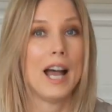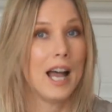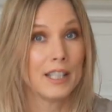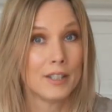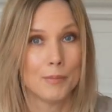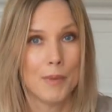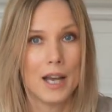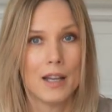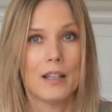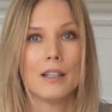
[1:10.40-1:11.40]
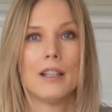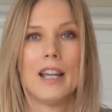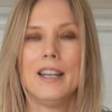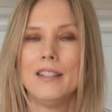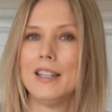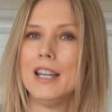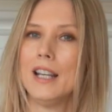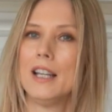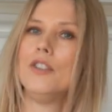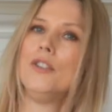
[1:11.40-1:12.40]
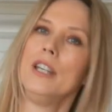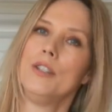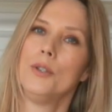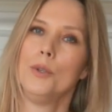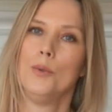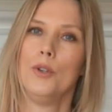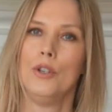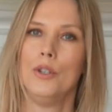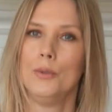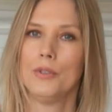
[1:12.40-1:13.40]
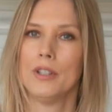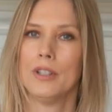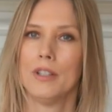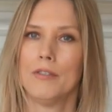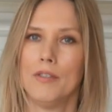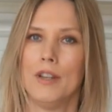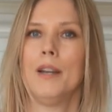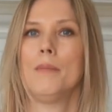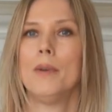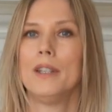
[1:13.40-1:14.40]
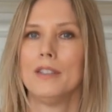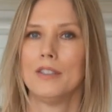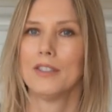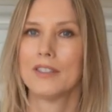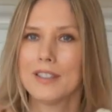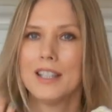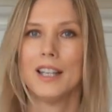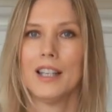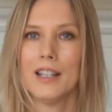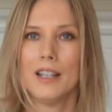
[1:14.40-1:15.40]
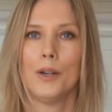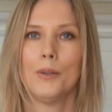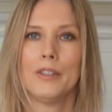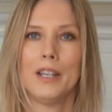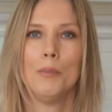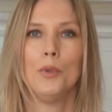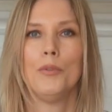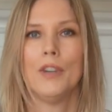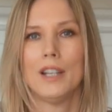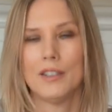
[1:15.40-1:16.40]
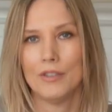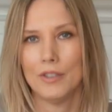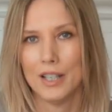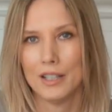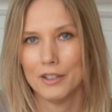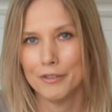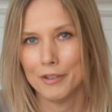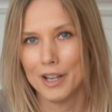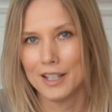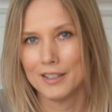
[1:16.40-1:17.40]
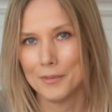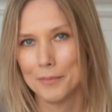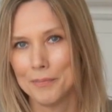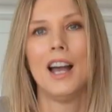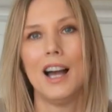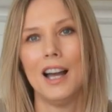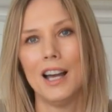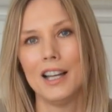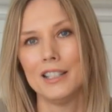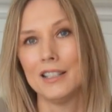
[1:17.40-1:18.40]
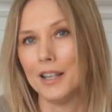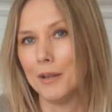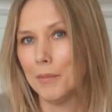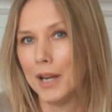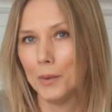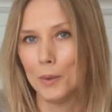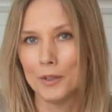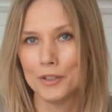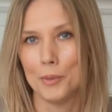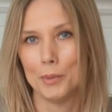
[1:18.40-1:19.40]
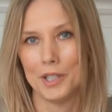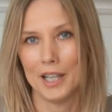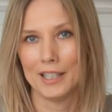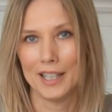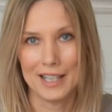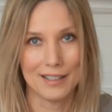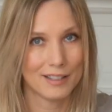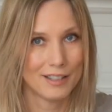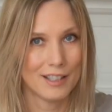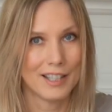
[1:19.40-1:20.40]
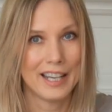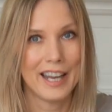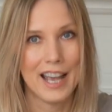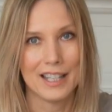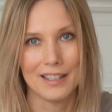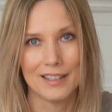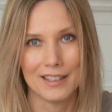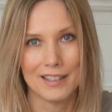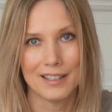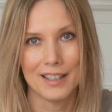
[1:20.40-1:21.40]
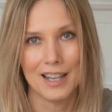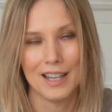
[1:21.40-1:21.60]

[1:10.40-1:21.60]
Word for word: asthma, anything that you need to loosen the phlegm and just get it the whole thing moving it's really good for that. And it may also protect against certain cancers.